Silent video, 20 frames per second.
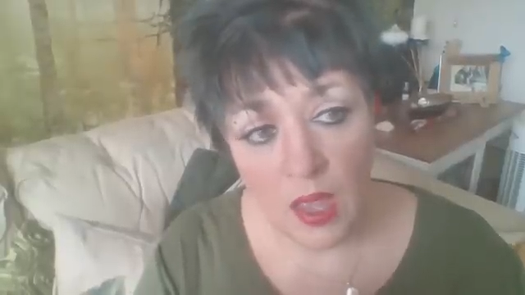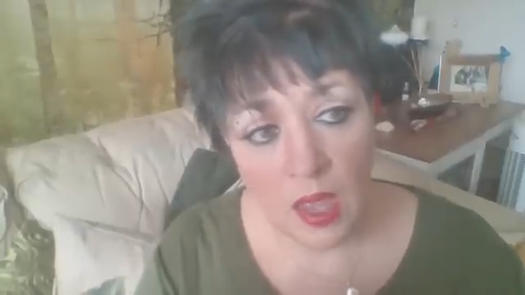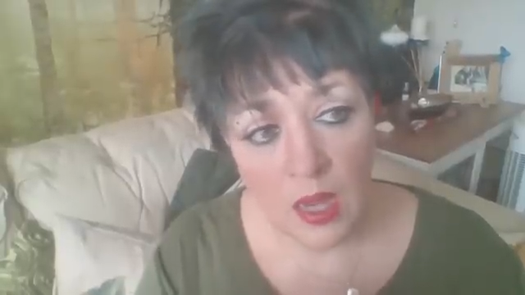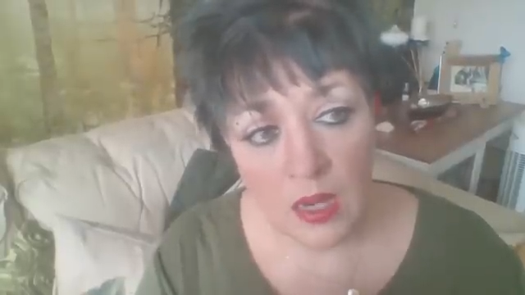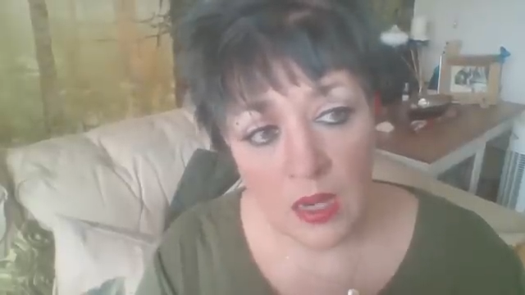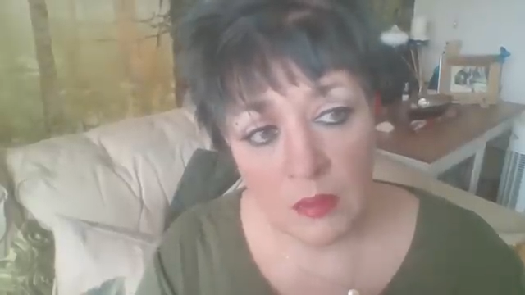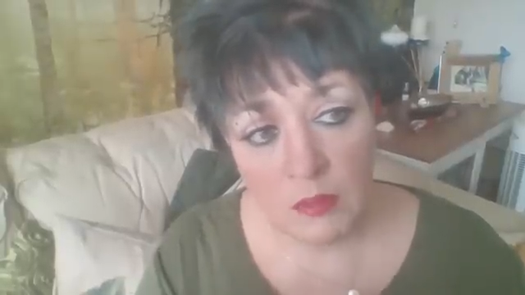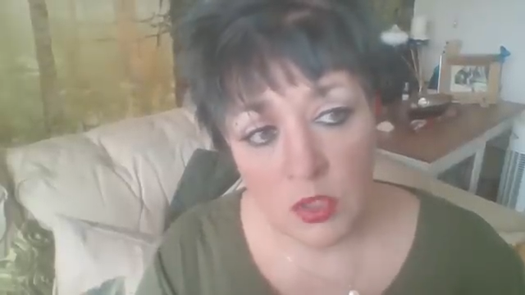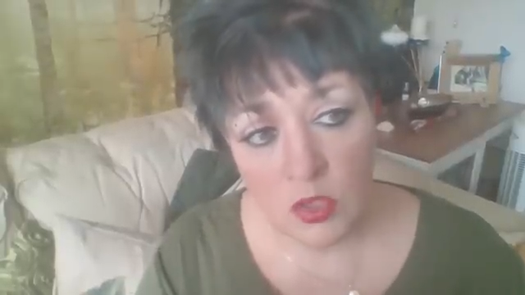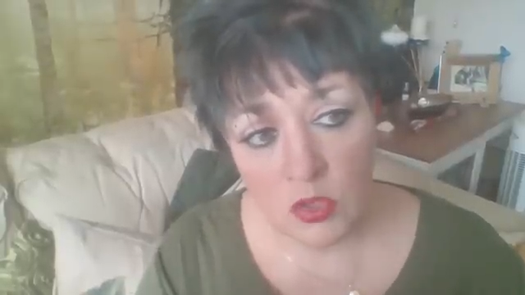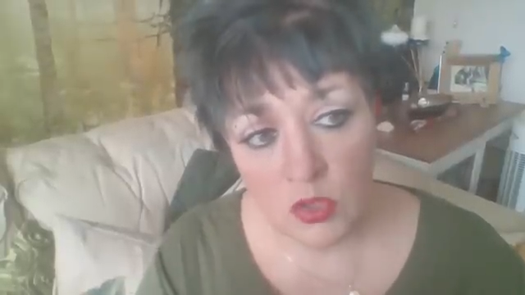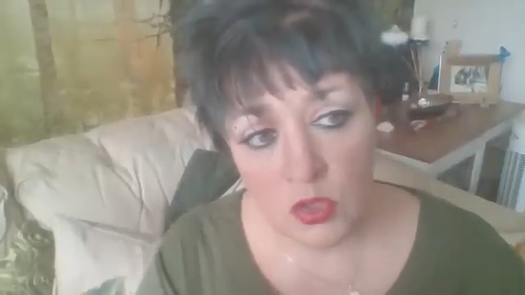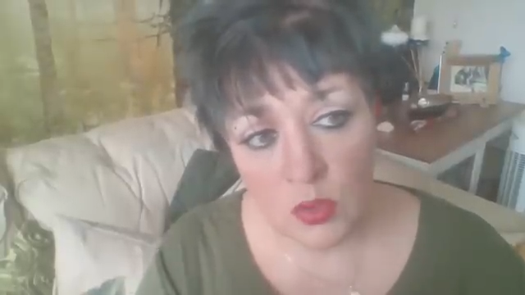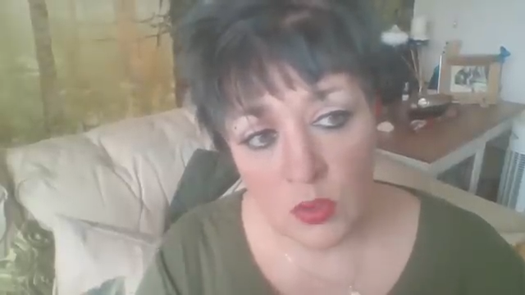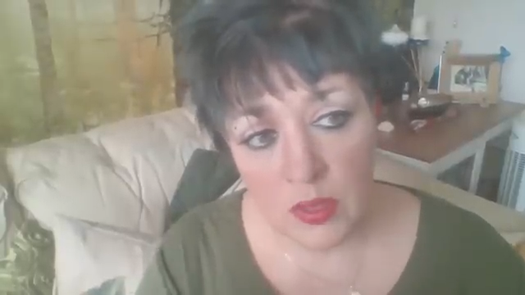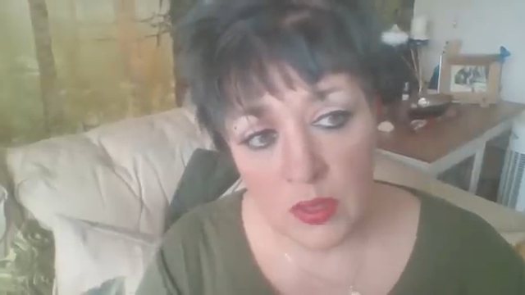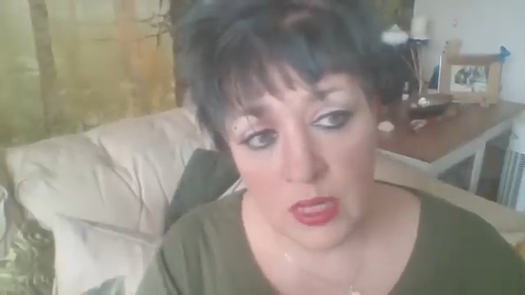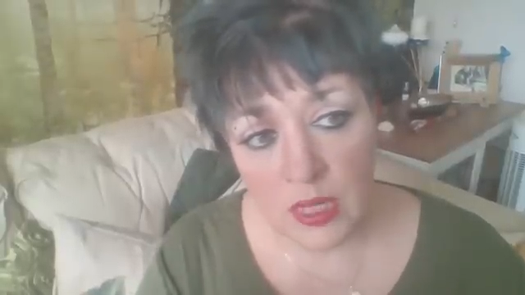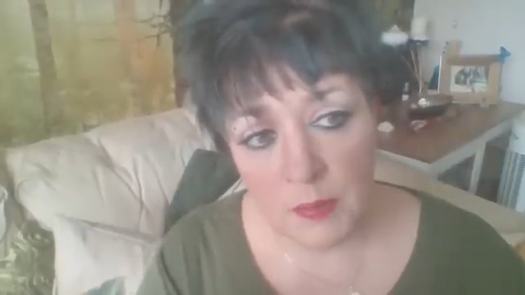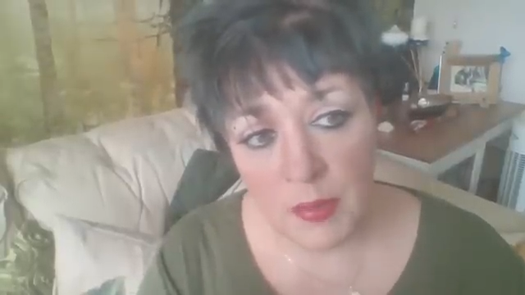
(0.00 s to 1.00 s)
And I'm not
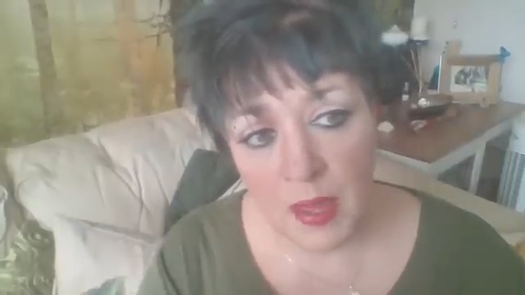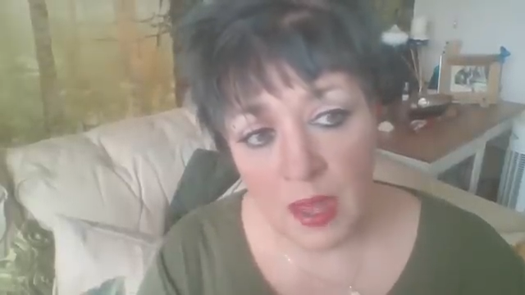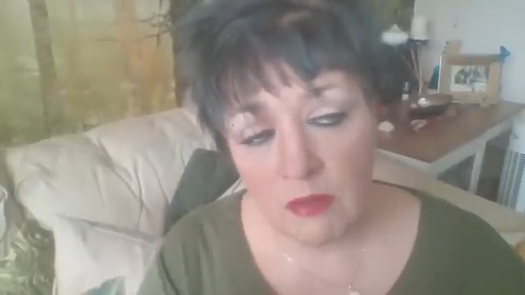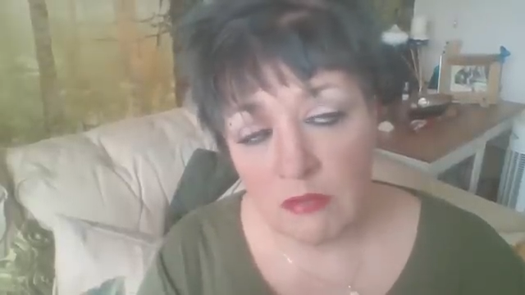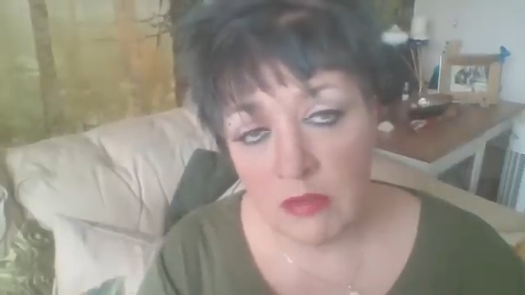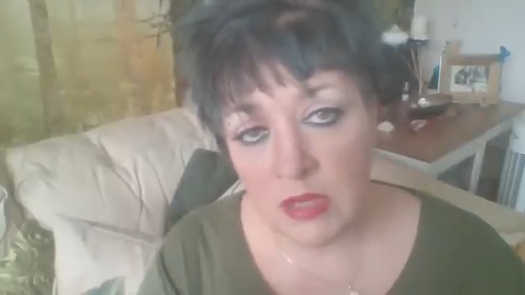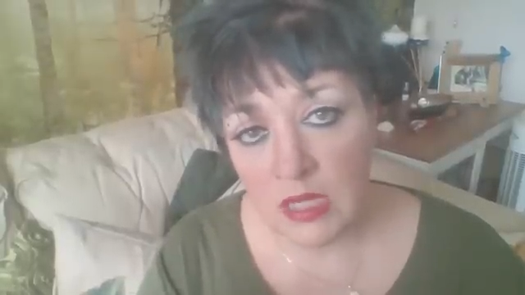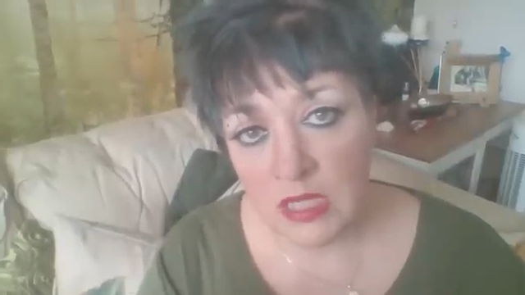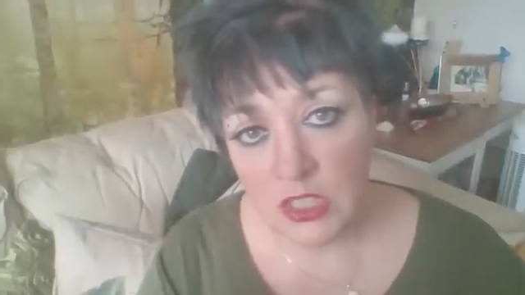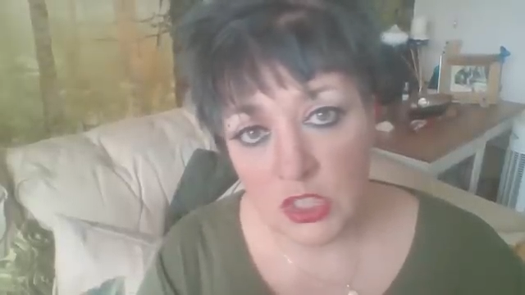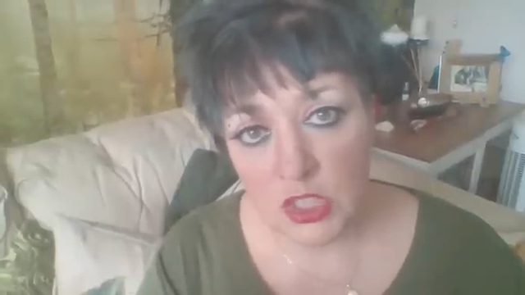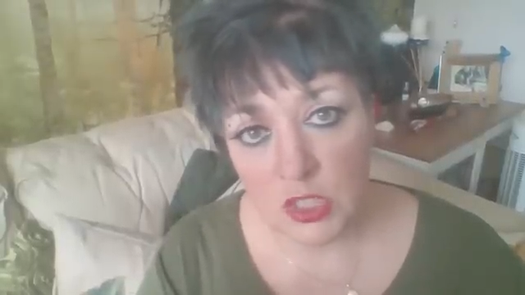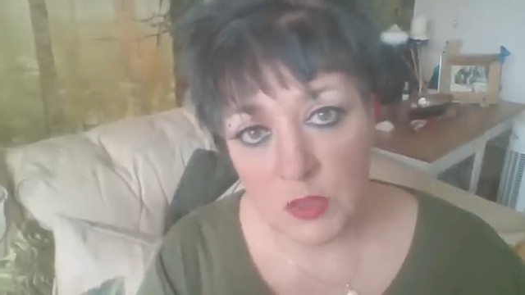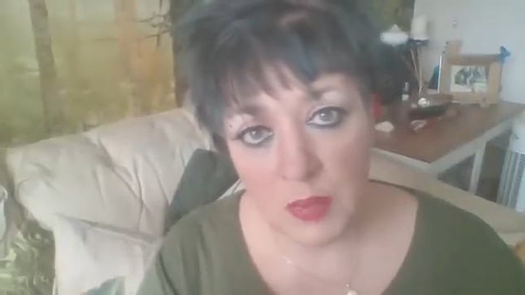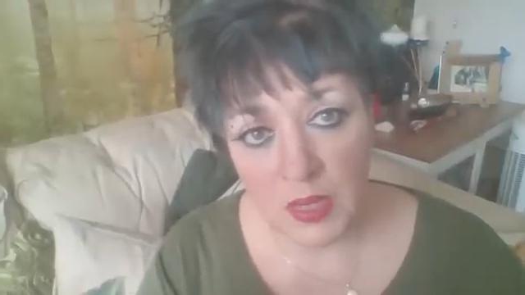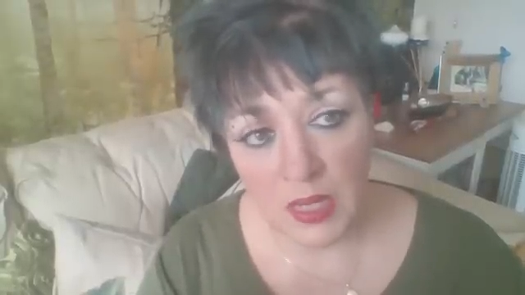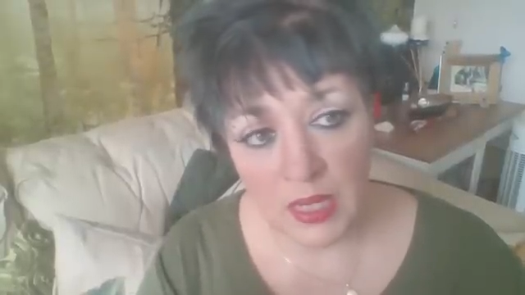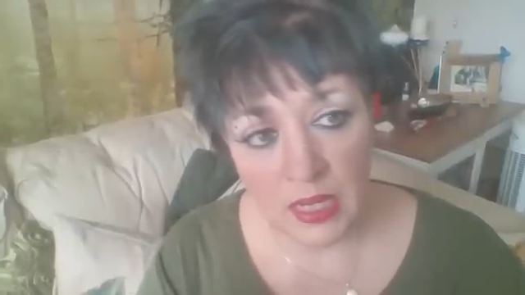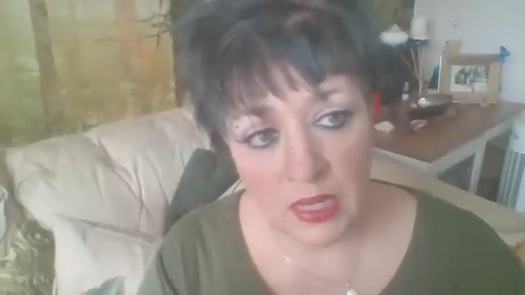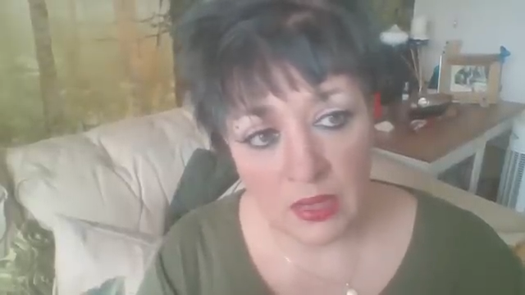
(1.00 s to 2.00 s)
talking about religious
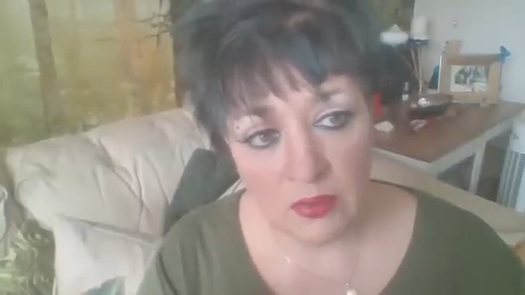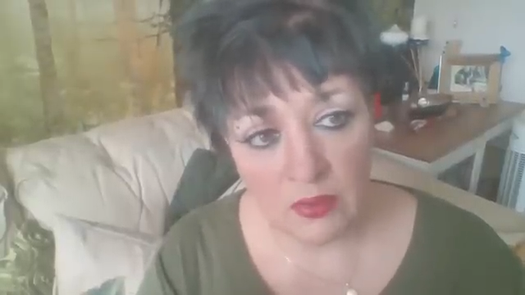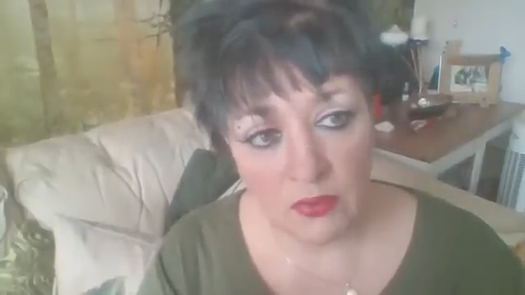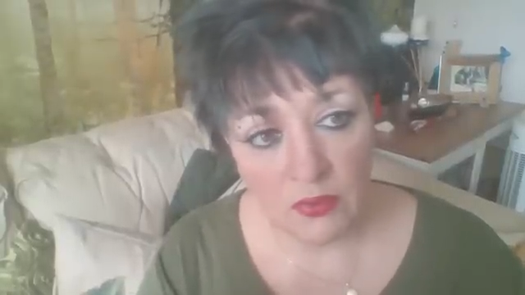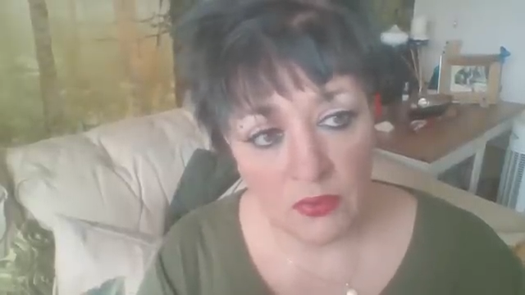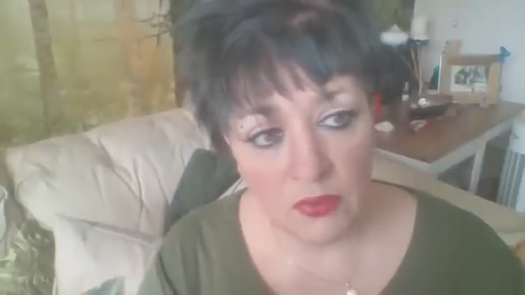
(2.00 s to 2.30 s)
belief.